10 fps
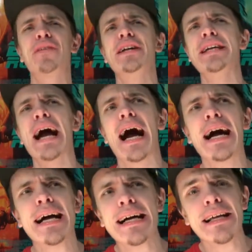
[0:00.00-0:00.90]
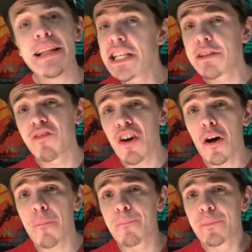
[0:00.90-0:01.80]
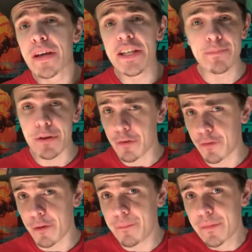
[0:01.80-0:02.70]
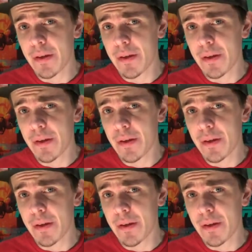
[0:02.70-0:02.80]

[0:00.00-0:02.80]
And yeah, this film is beautiful.